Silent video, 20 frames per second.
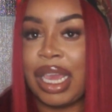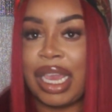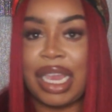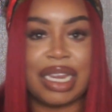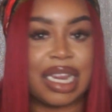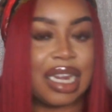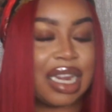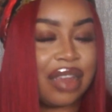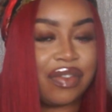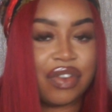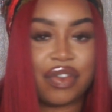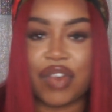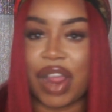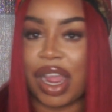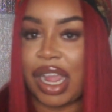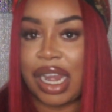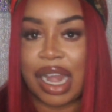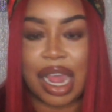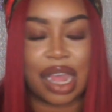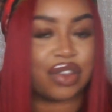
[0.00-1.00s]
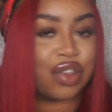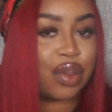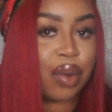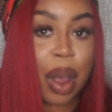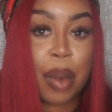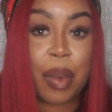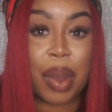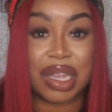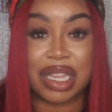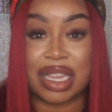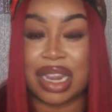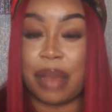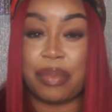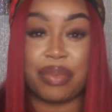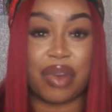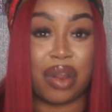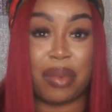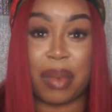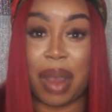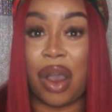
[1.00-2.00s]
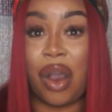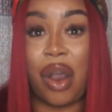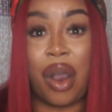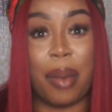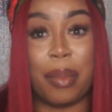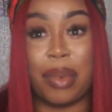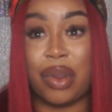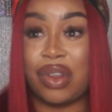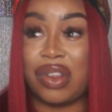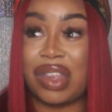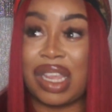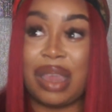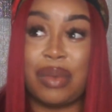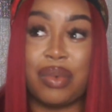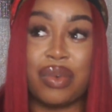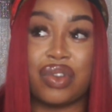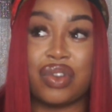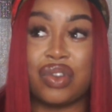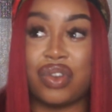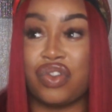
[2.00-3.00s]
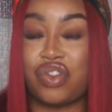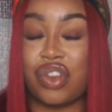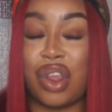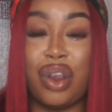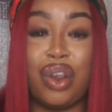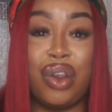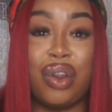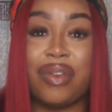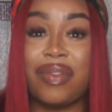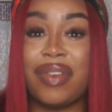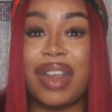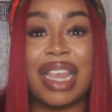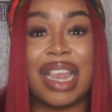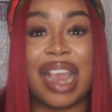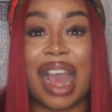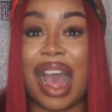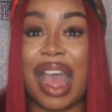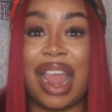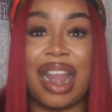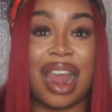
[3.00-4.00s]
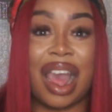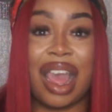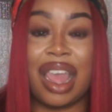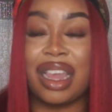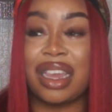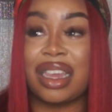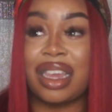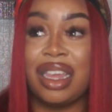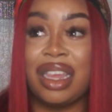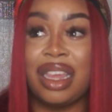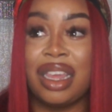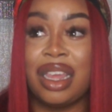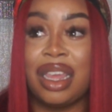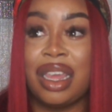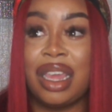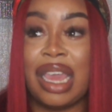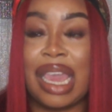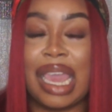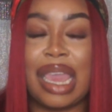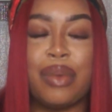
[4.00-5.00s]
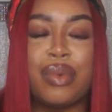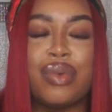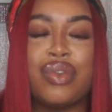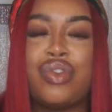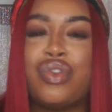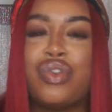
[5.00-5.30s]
he didn't even recognise who I was, and that broke my heart, because he was such a lovely guy. Like, he was